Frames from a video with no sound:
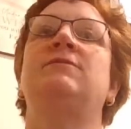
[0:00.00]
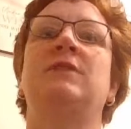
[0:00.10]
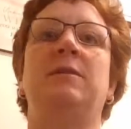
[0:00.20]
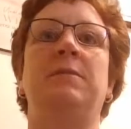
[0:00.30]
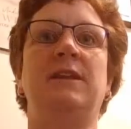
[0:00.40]
of
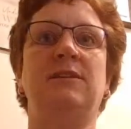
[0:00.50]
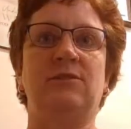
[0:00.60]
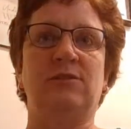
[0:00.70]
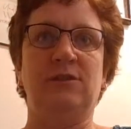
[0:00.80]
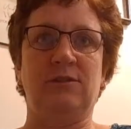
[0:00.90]

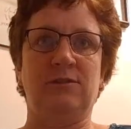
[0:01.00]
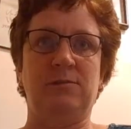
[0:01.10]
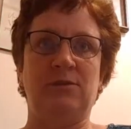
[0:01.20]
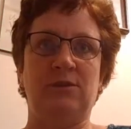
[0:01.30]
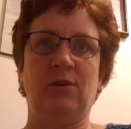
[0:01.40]
diabetes are still
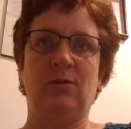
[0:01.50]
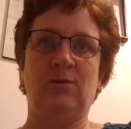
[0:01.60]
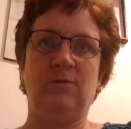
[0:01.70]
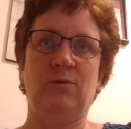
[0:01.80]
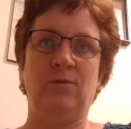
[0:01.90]
supposed to go
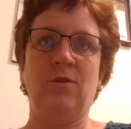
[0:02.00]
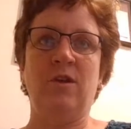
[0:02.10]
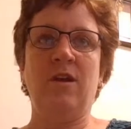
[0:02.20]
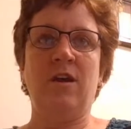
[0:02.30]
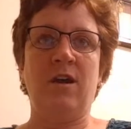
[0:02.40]
through
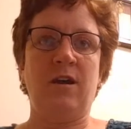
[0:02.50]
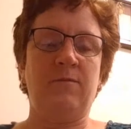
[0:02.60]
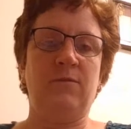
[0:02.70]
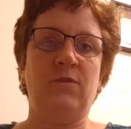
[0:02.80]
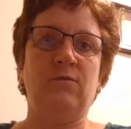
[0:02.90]

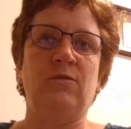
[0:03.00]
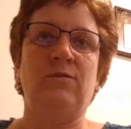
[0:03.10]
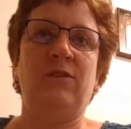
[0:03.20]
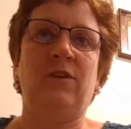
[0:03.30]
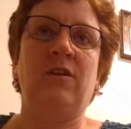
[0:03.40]
the
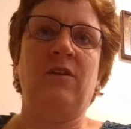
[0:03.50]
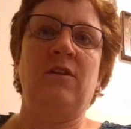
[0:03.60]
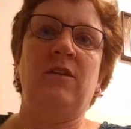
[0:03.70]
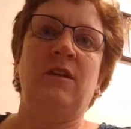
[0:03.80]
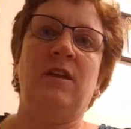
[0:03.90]
roof here
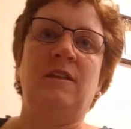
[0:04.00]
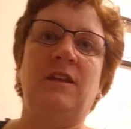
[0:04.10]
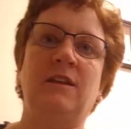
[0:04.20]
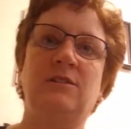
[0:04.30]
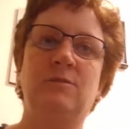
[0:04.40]
in the
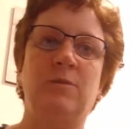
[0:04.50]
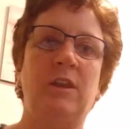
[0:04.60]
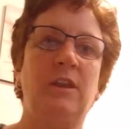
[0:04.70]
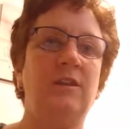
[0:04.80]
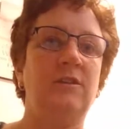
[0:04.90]
next
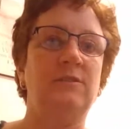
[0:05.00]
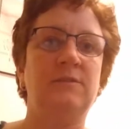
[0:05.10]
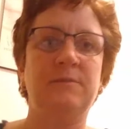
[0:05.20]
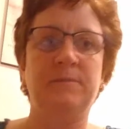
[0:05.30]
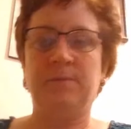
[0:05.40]
20
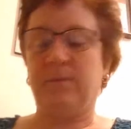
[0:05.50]
years.